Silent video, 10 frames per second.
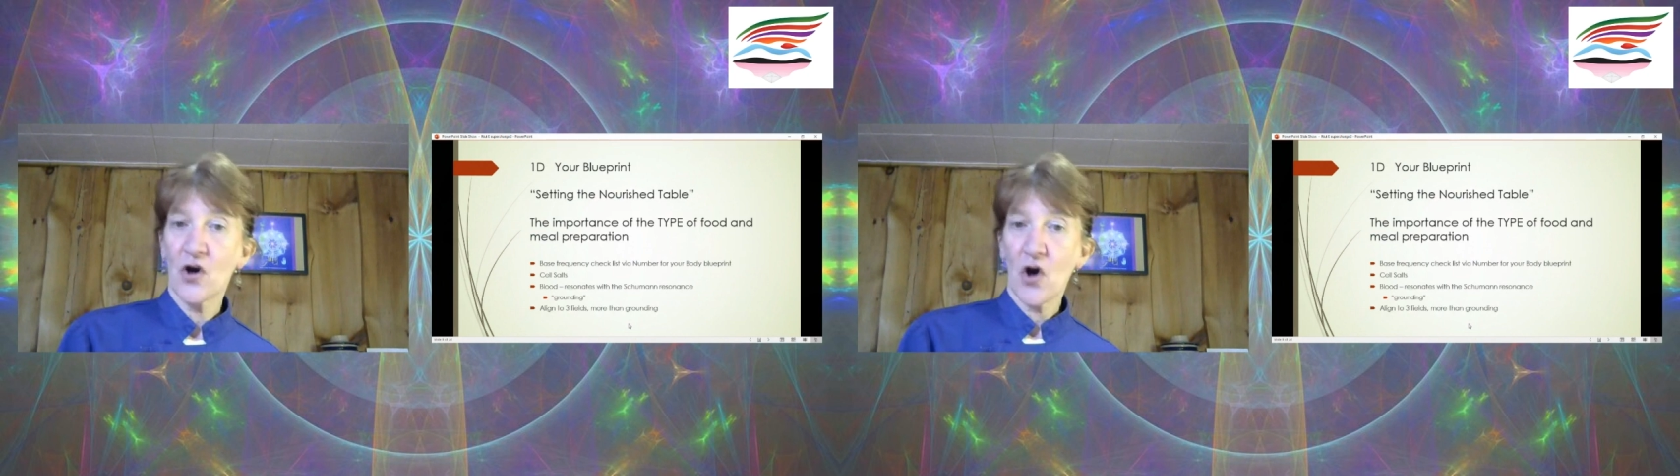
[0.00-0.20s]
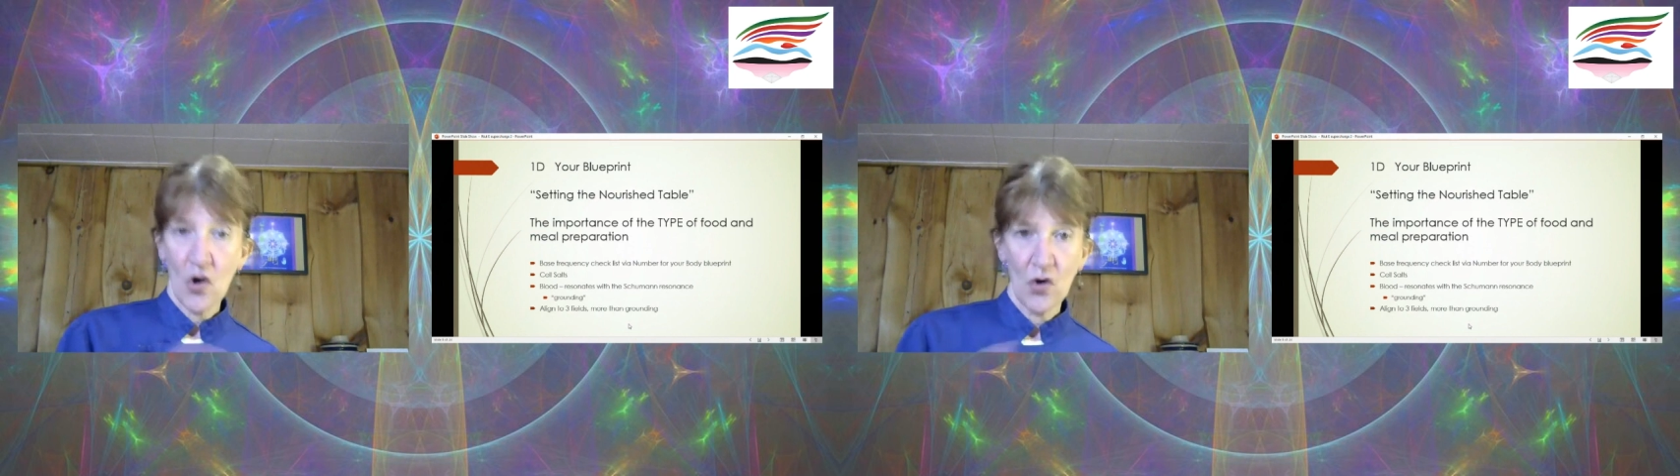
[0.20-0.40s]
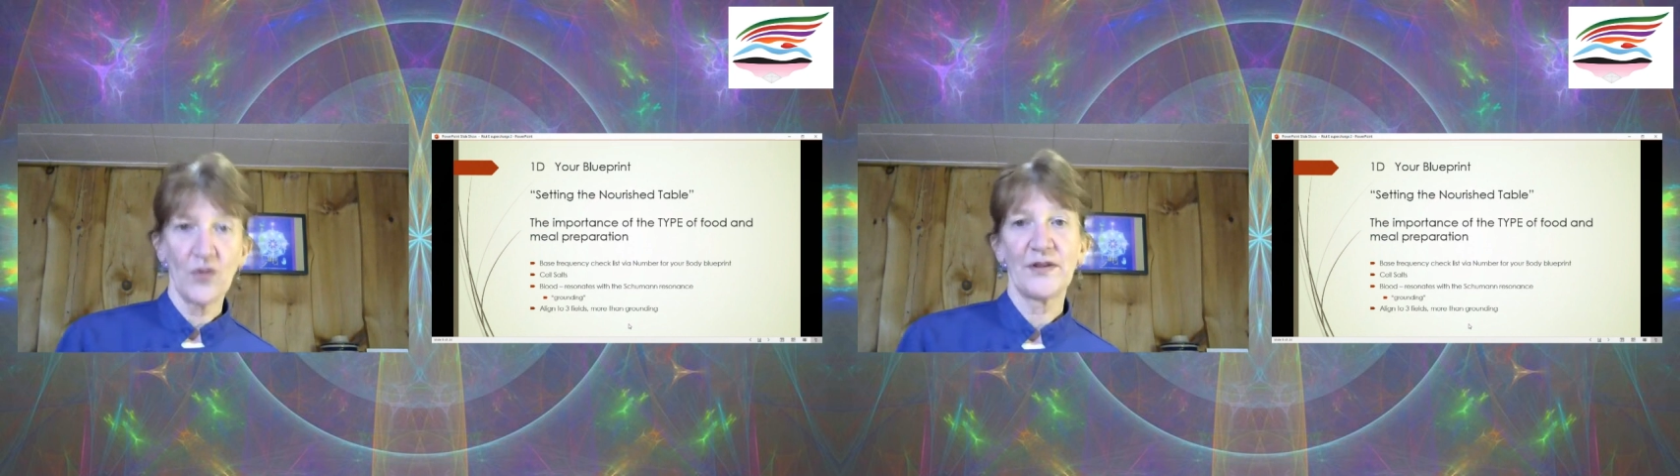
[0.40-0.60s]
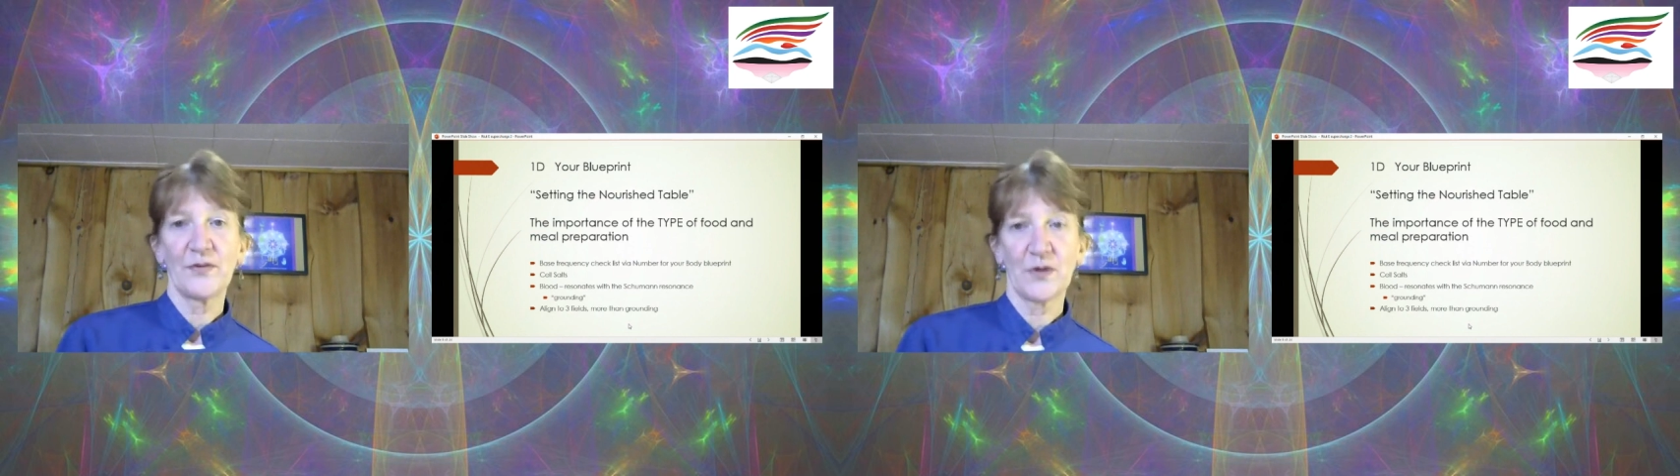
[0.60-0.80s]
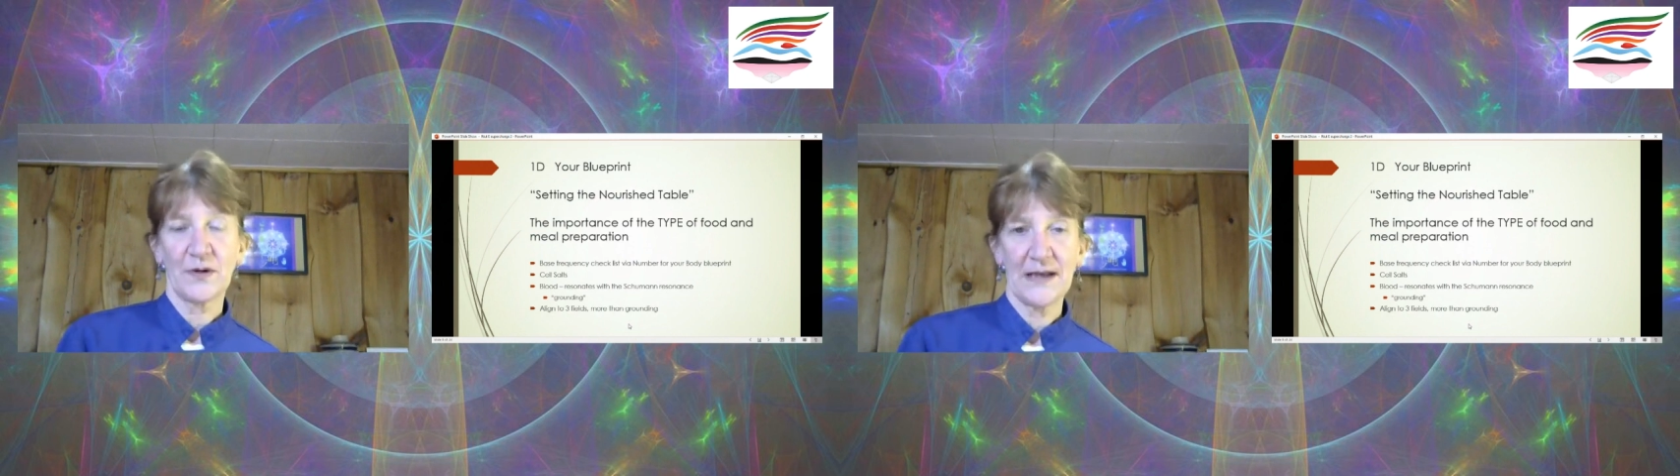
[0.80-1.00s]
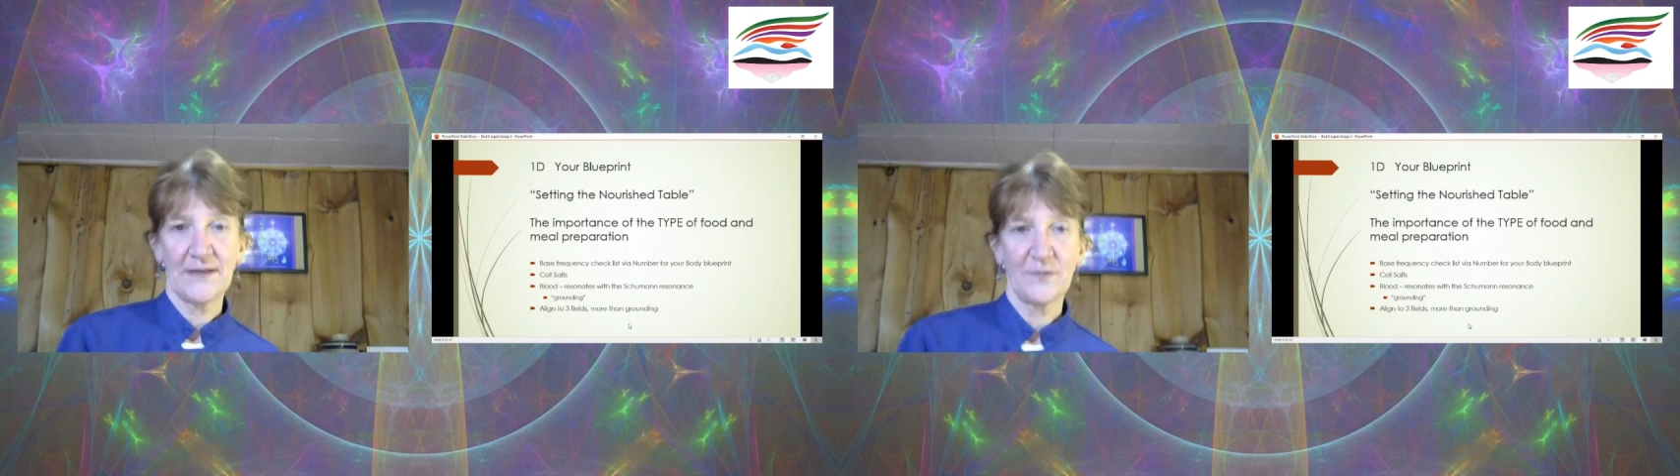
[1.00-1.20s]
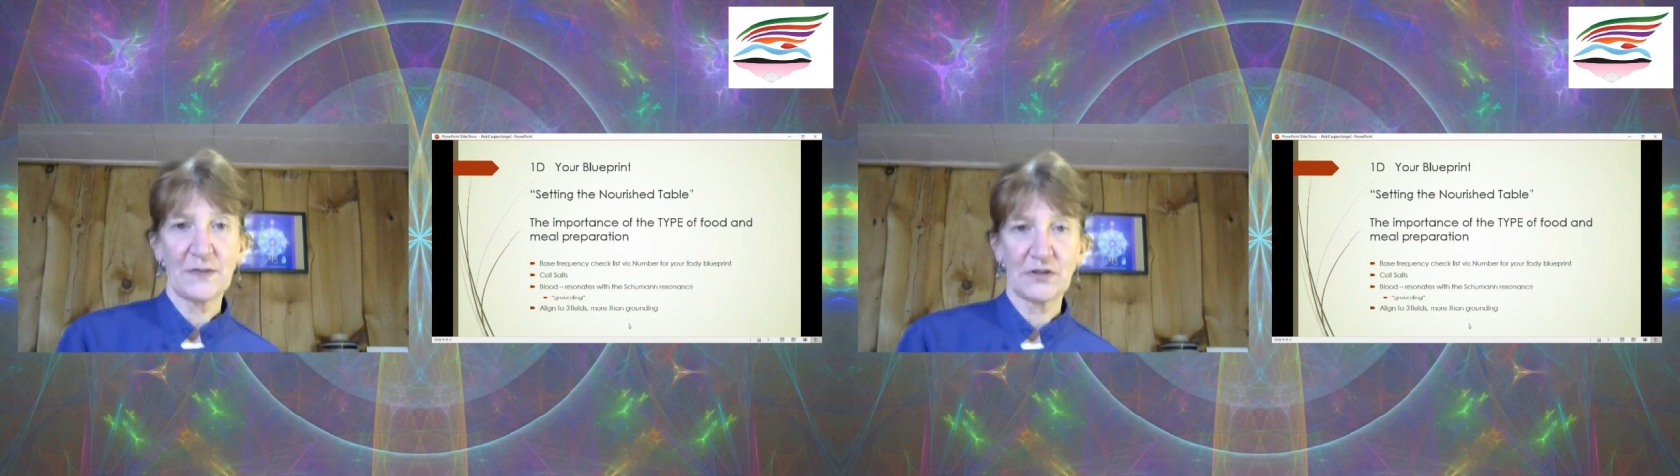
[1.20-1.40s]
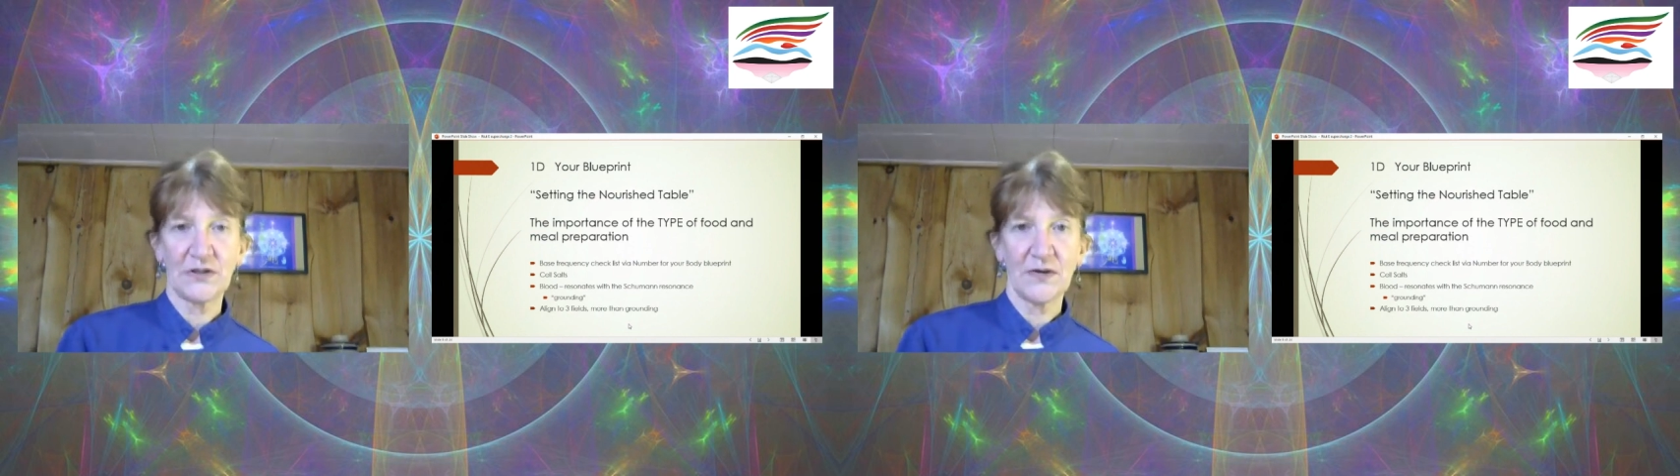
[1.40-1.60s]
all that we're kind of
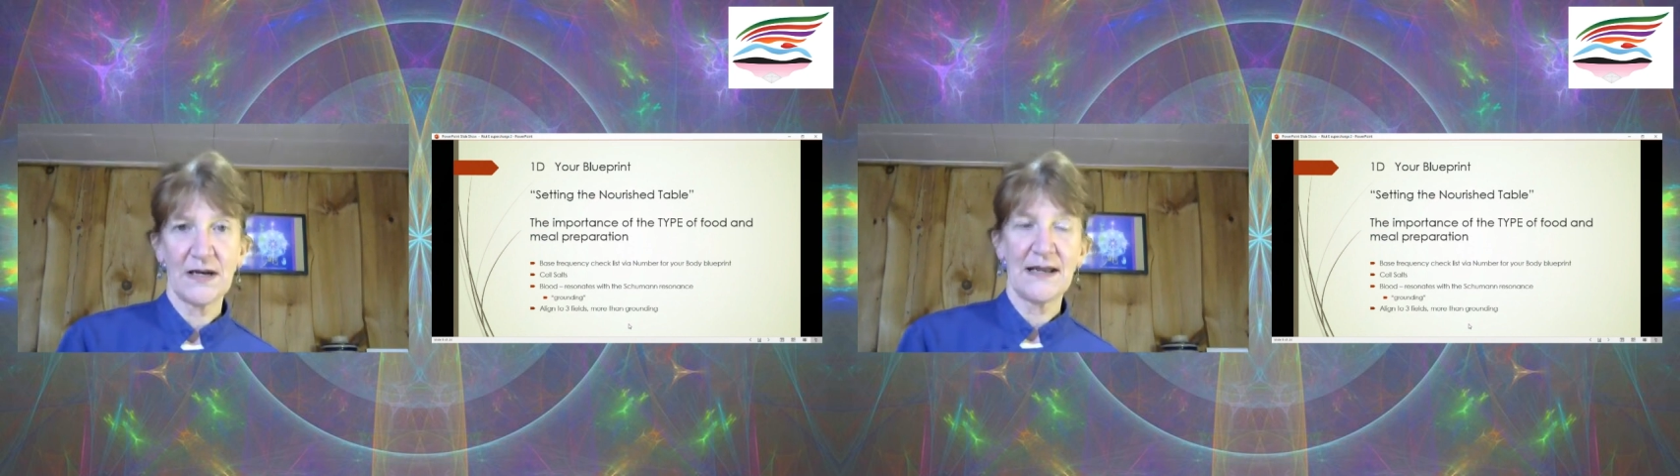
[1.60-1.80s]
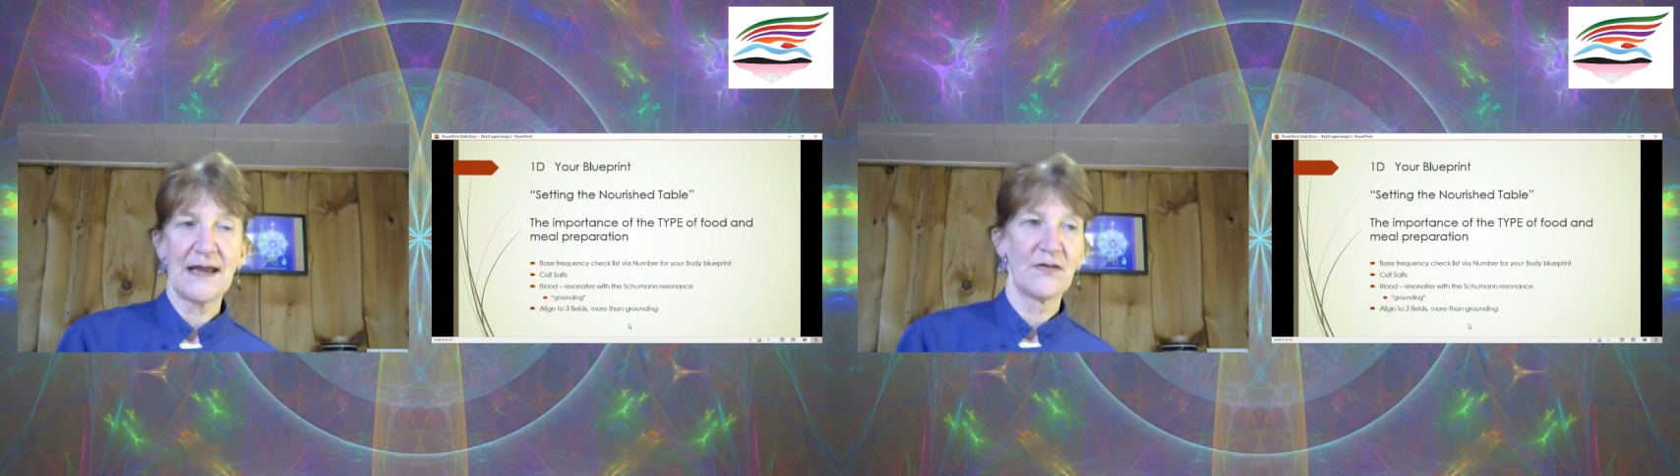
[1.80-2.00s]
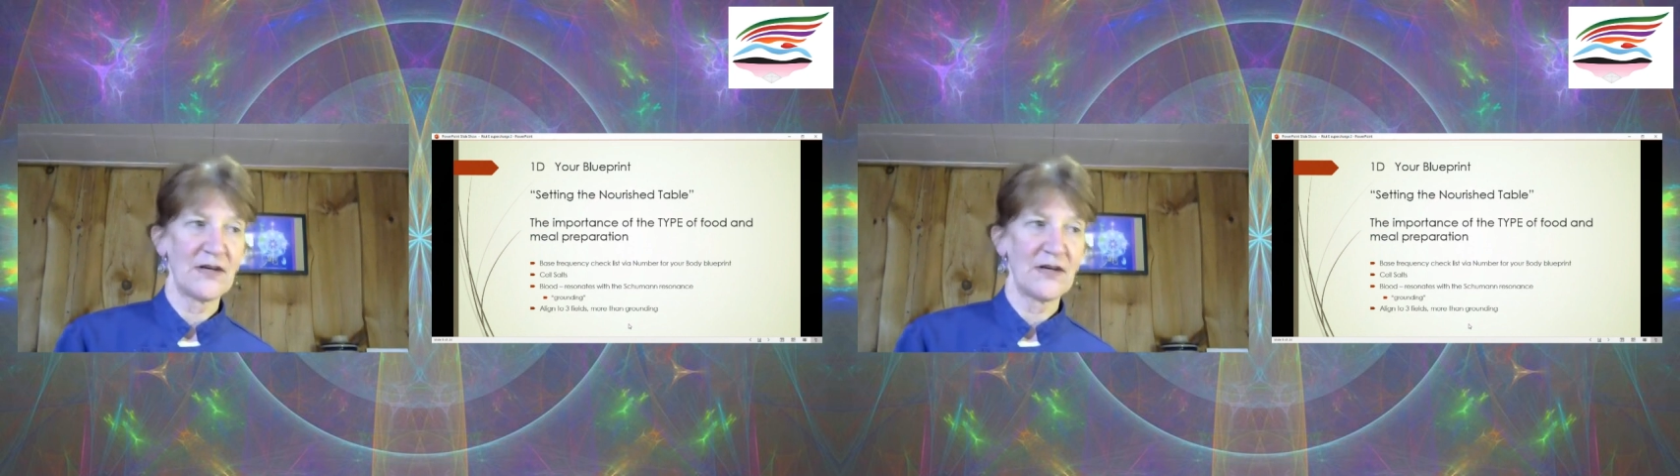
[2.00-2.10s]
missing right now,